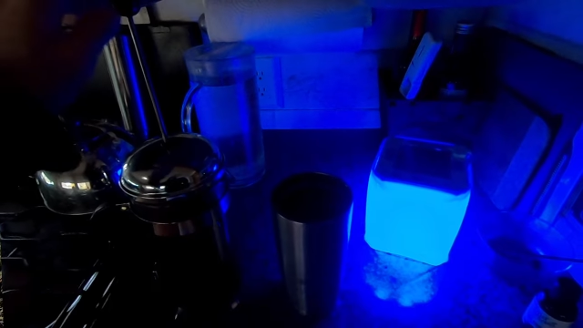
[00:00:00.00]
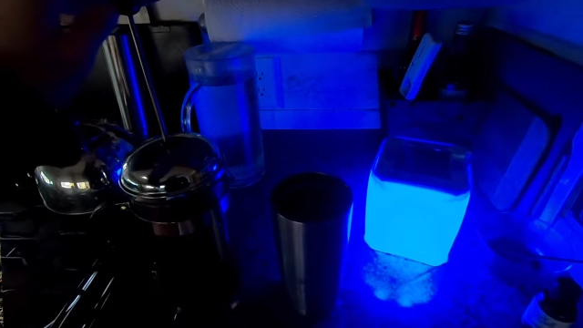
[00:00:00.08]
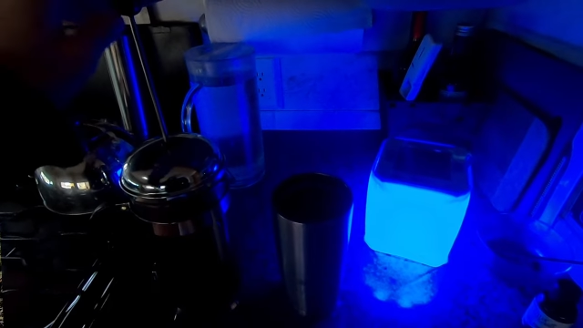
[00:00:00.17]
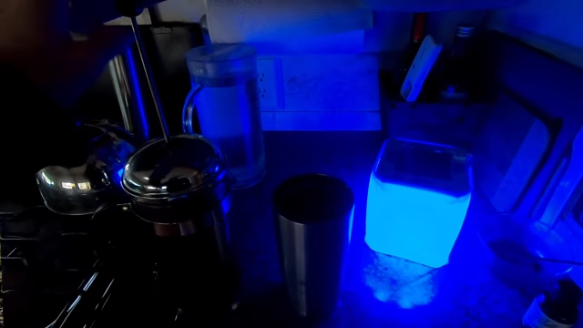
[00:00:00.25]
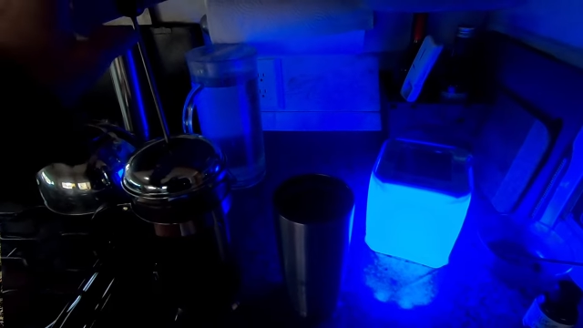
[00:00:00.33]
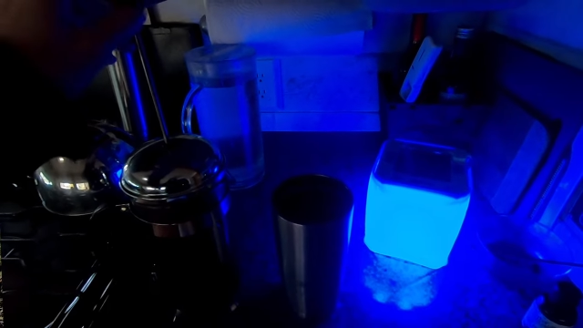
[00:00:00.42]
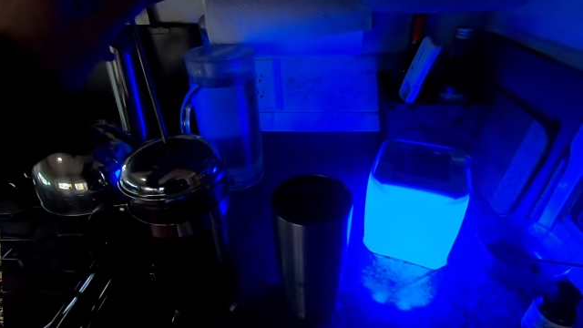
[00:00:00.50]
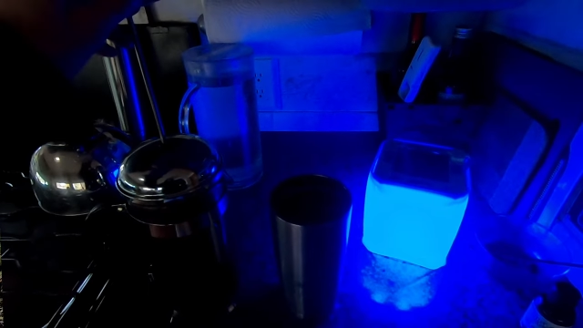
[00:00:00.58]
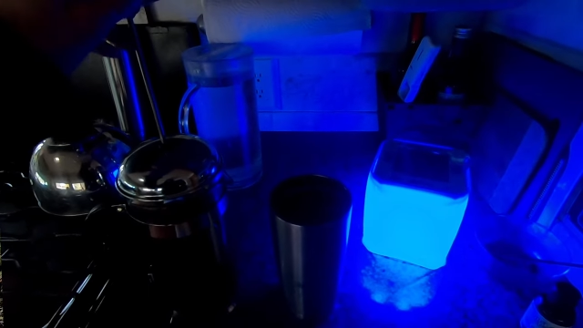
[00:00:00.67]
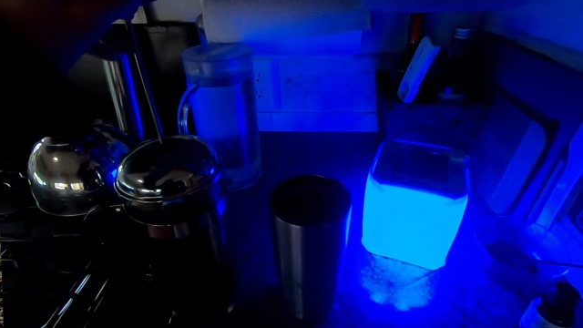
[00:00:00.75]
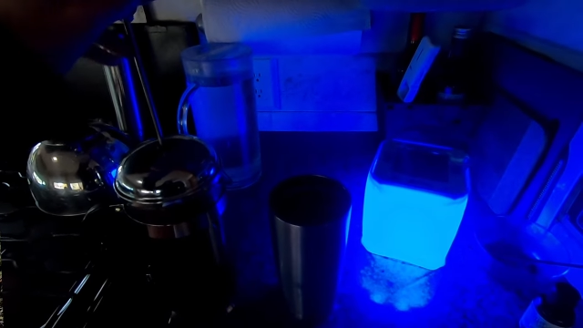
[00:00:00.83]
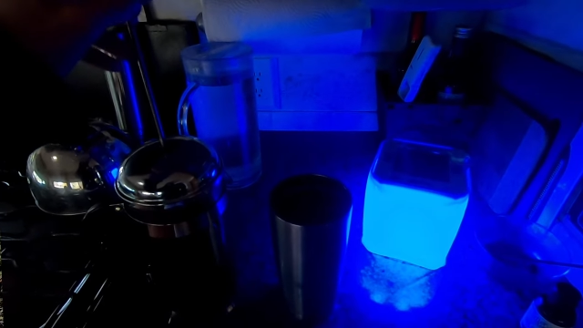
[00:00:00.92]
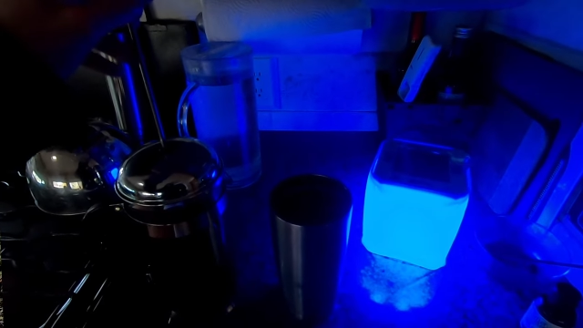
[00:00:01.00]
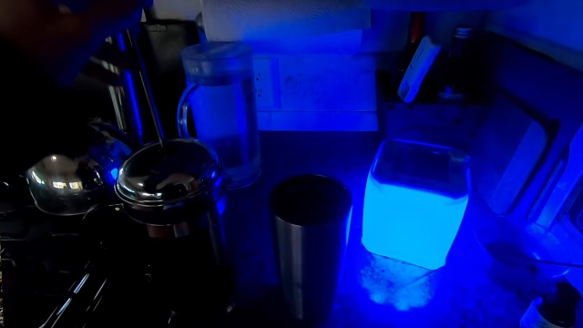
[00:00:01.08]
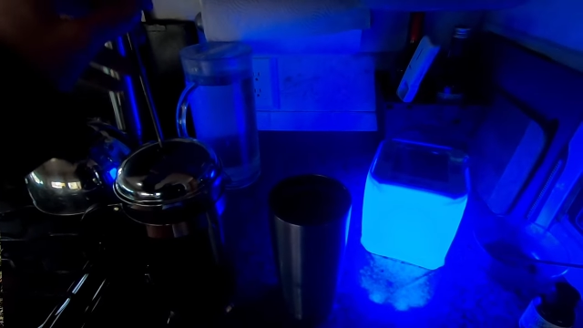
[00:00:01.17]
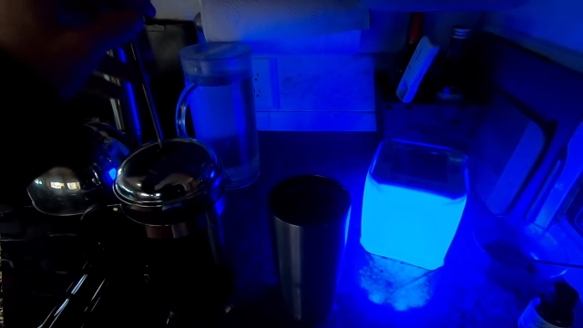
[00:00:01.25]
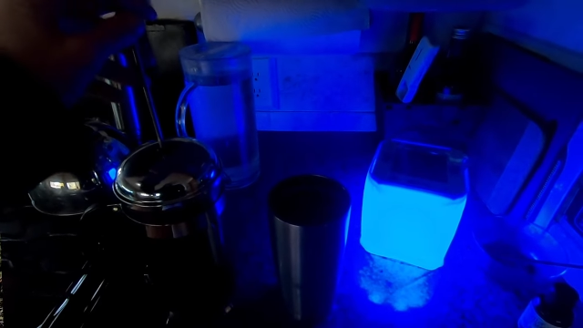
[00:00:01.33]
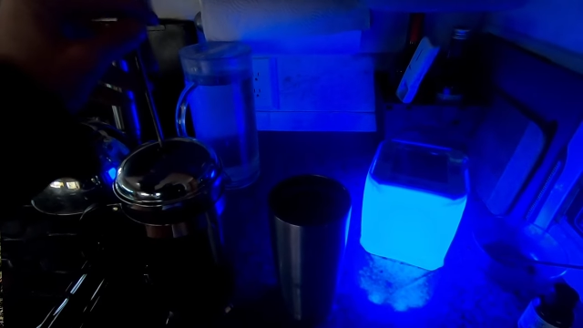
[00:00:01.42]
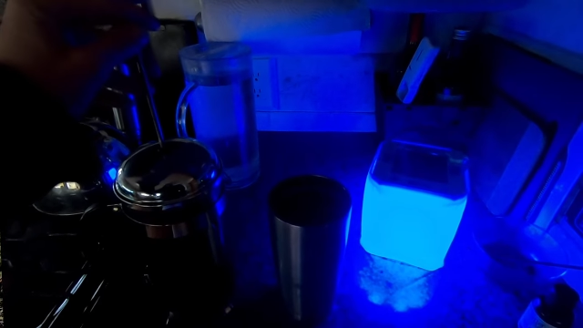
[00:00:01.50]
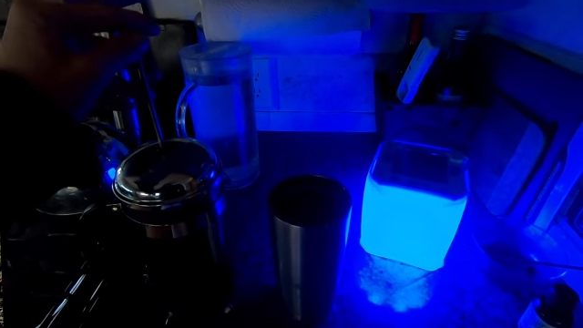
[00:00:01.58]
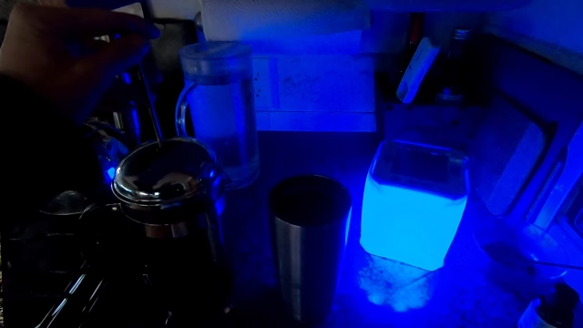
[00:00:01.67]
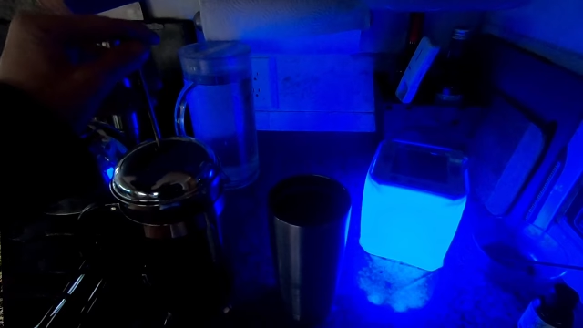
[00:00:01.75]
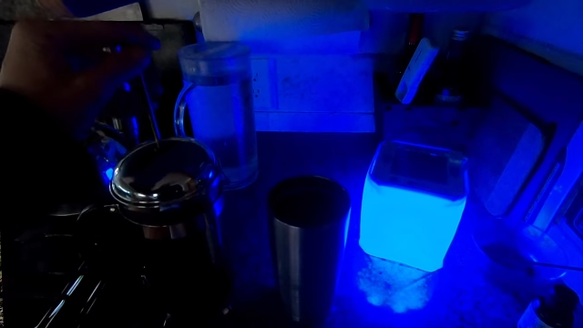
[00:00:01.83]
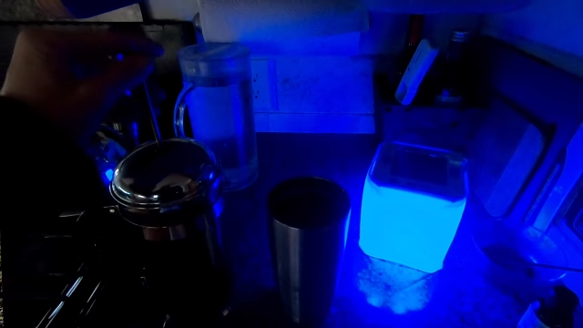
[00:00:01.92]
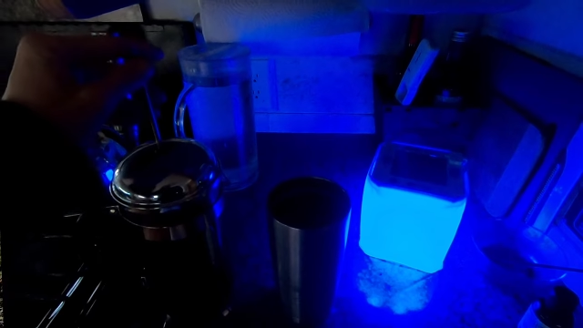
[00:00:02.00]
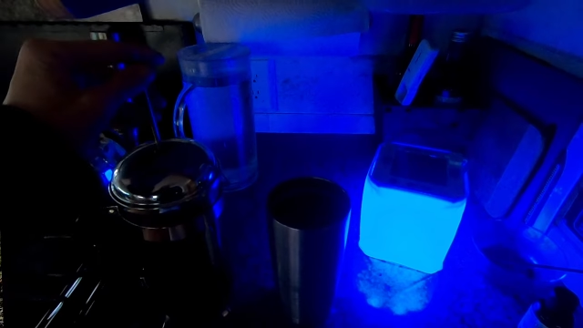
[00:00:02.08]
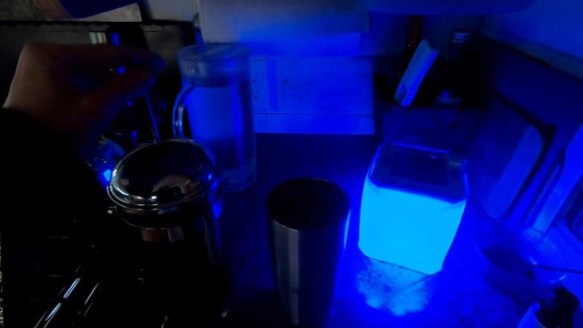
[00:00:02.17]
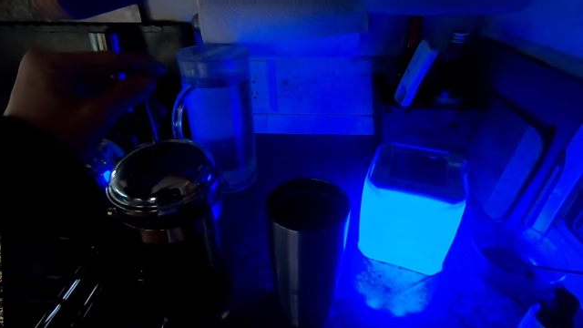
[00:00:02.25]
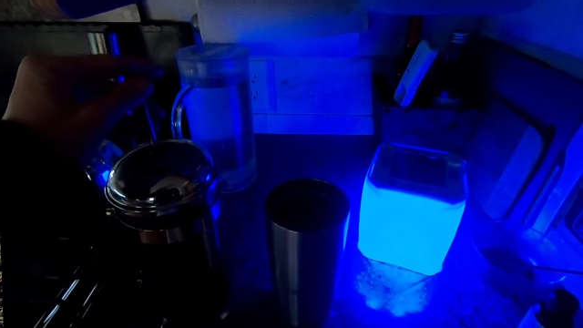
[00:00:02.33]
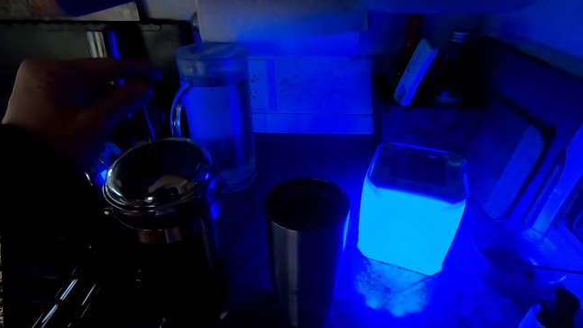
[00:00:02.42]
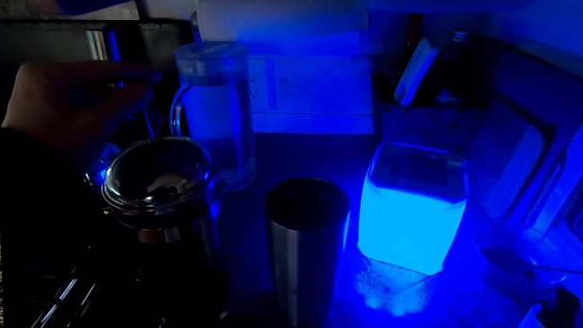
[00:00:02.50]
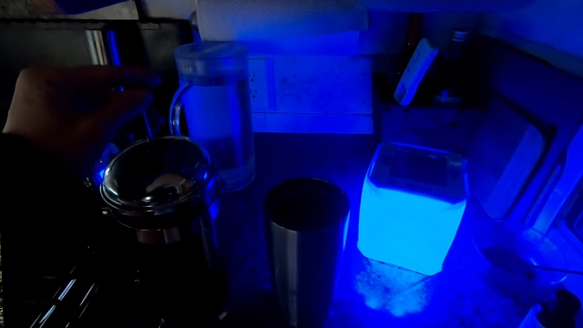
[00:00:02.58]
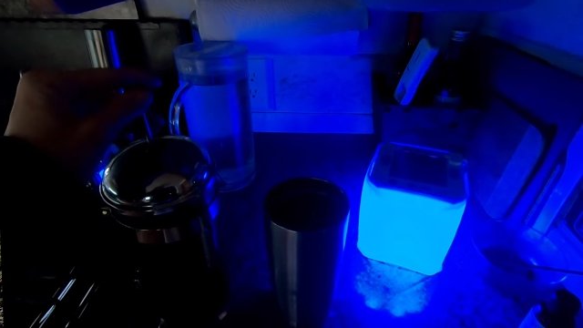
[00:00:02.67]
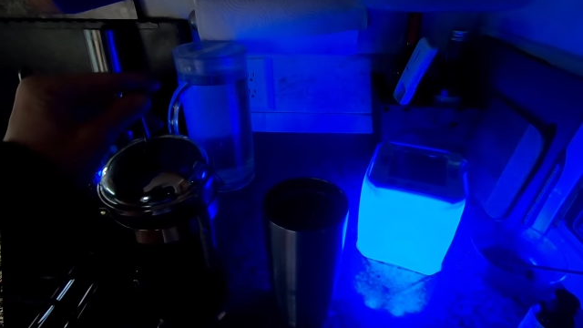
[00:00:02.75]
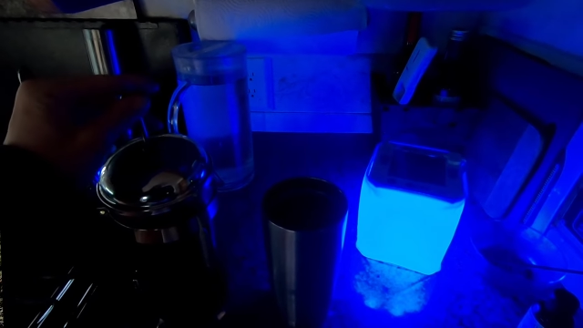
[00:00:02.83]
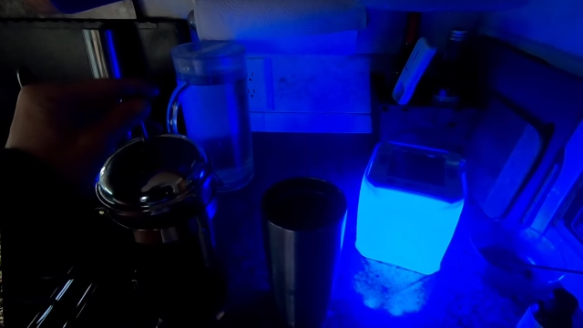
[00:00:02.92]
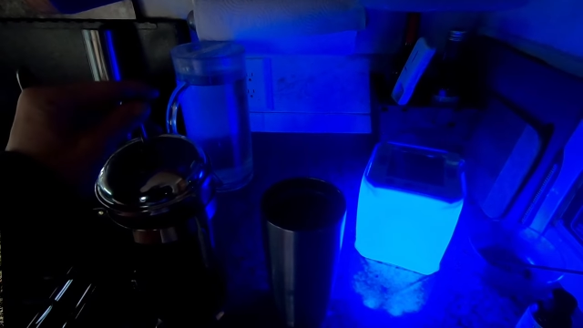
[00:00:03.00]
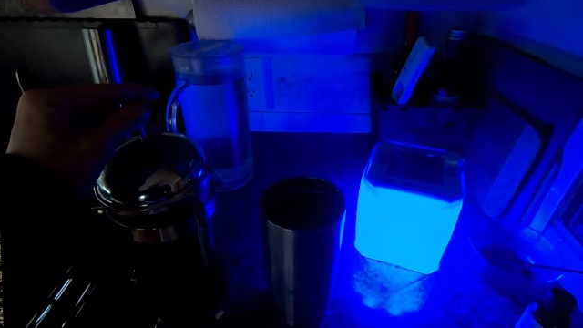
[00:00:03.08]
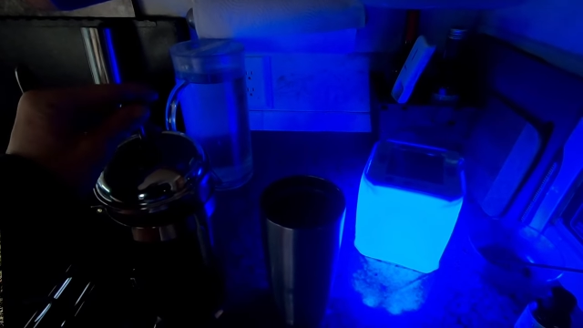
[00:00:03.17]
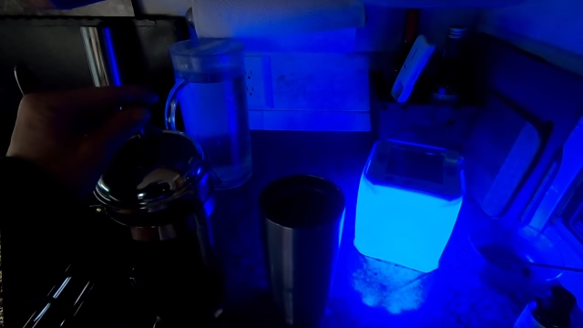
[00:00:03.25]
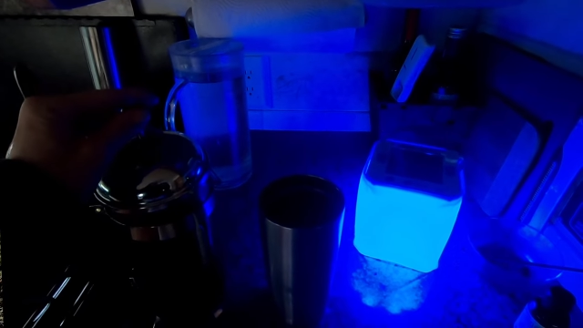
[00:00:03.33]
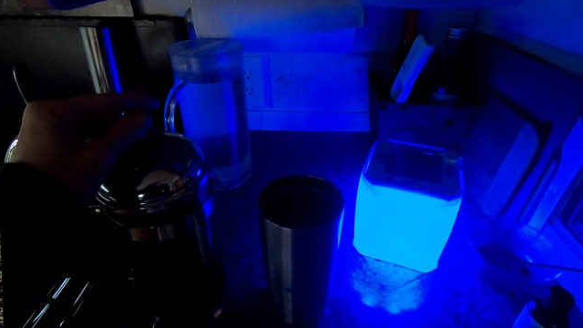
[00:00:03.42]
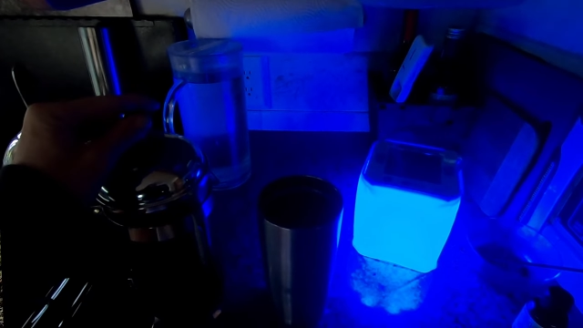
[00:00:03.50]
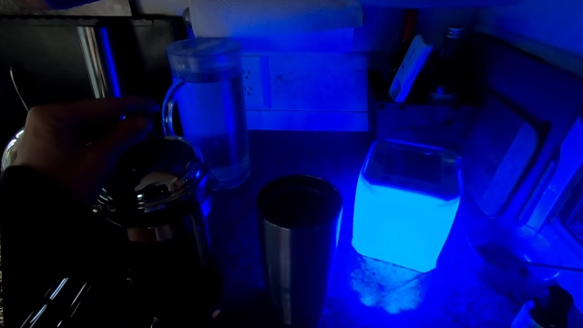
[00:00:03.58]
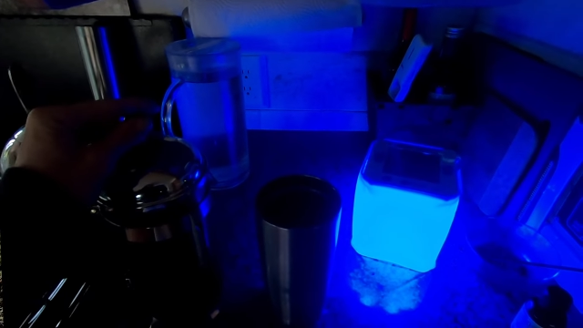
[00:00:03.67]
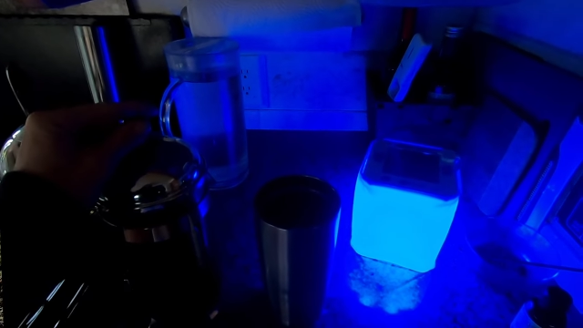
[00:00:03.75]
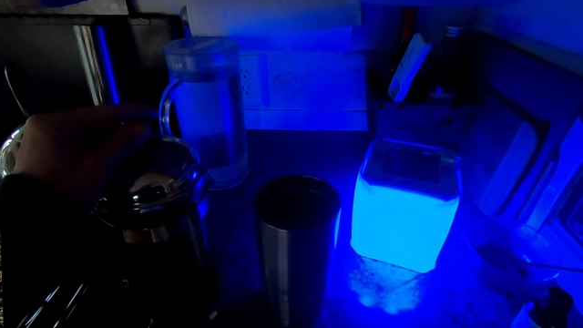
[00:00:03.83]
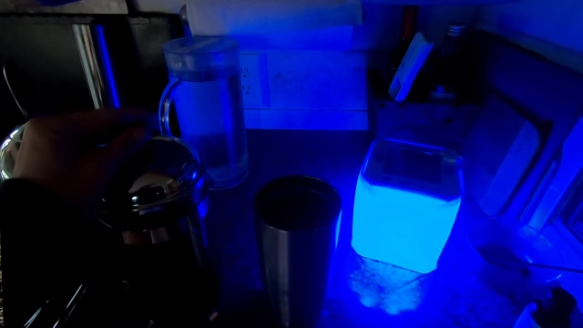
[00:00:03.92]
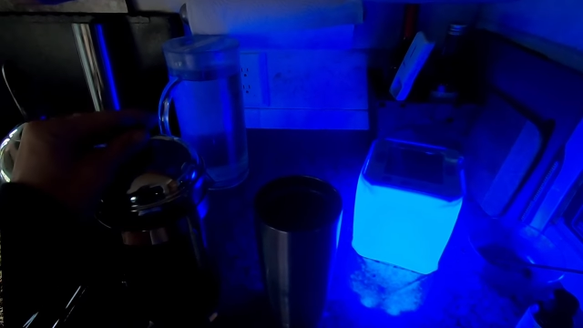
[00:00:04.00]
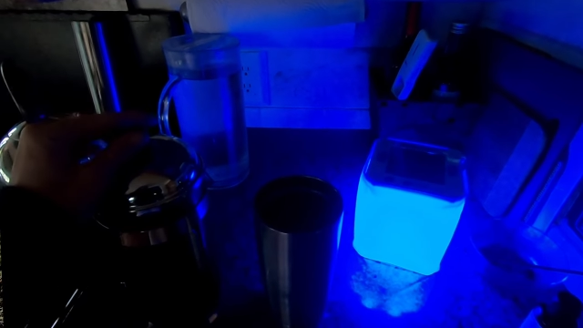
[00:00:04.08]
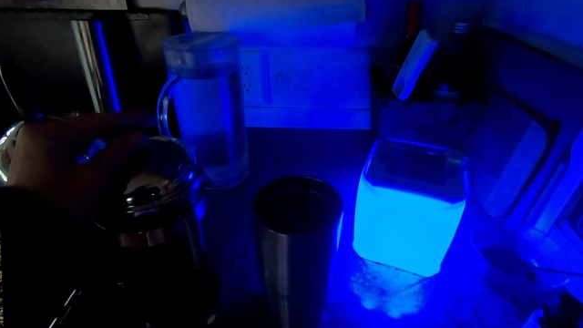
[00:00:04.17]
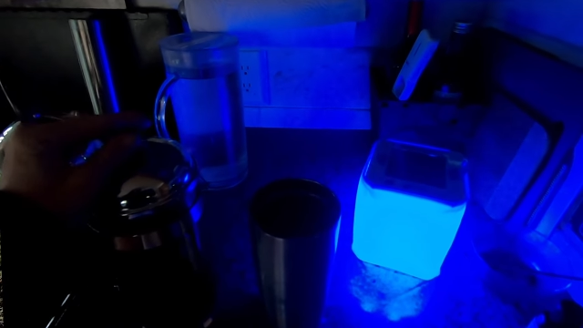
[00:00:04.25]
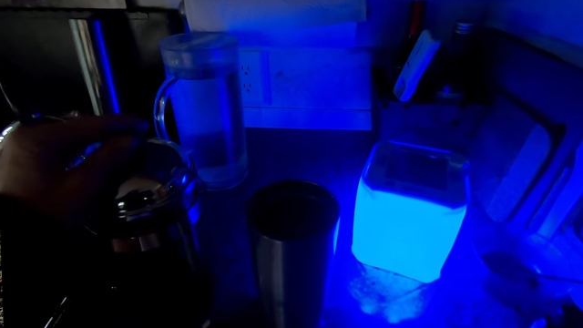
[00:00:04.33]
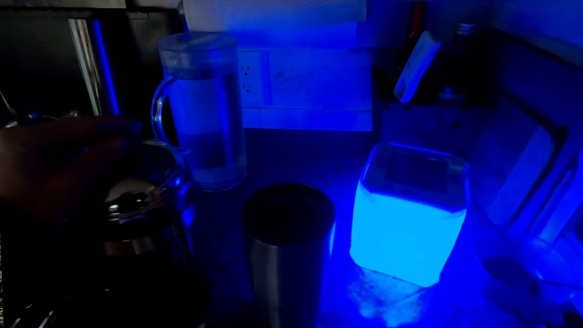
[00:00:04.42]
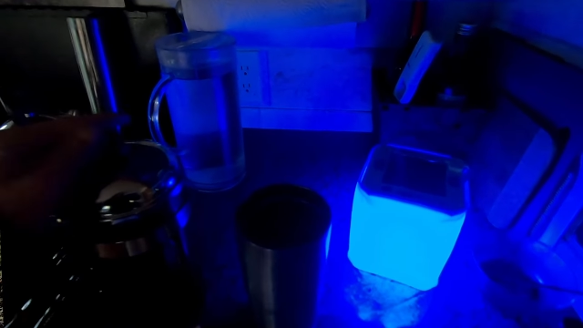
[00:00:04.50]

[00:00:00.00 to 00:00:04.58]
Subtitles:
No face is visible, so there are no lips to read.